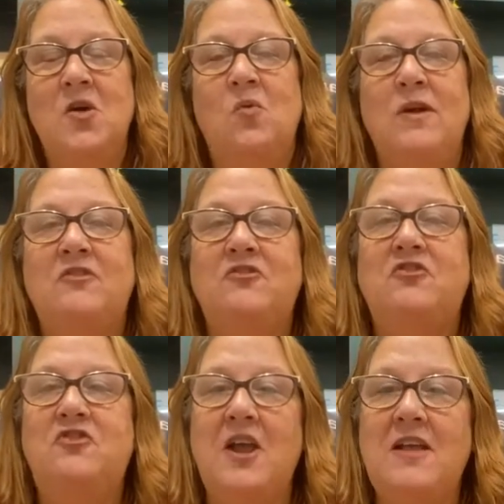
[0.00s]
What's
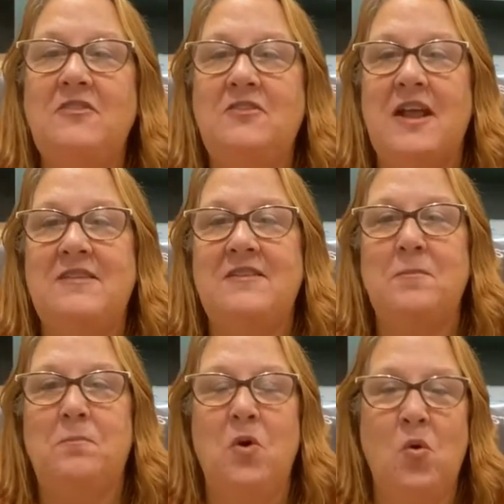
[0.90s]
just as
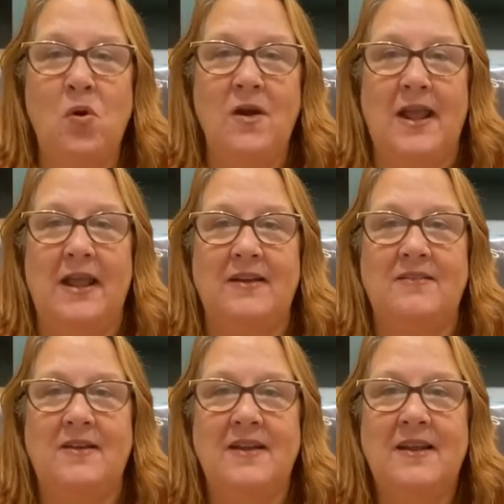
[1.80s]
important